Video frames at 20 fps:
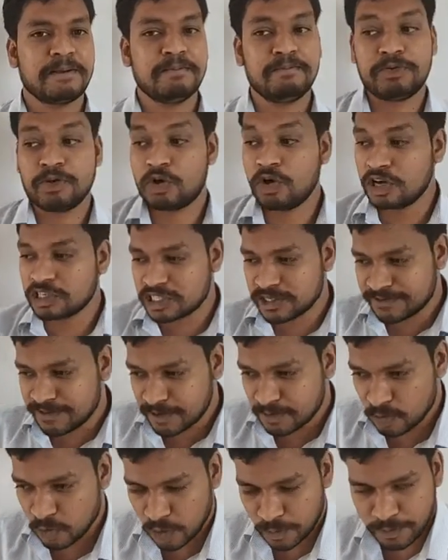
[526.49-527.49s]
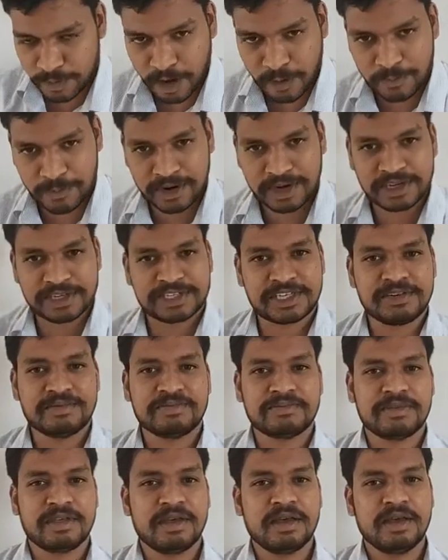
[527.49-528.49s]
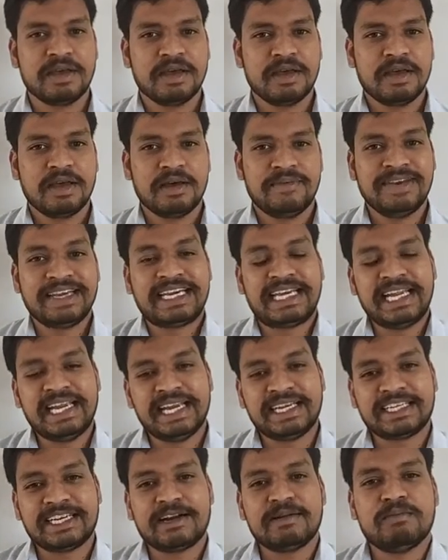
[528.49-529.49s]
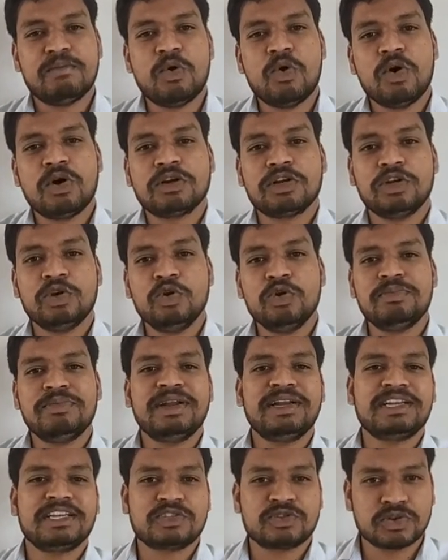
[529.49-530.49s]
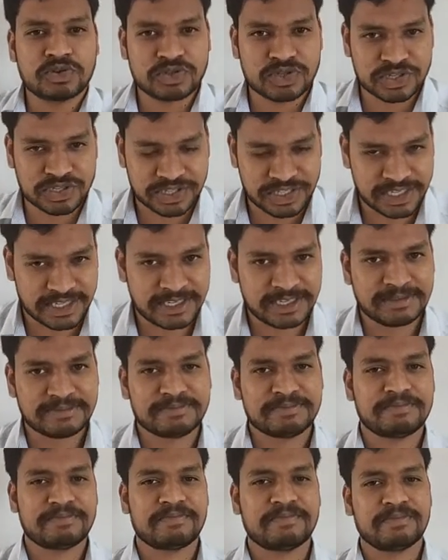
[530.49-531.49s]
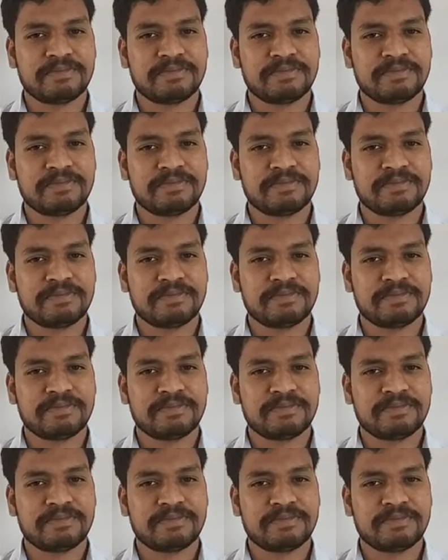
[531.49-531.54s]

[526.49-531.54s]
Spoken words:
Because of a more population, we created more human resources there.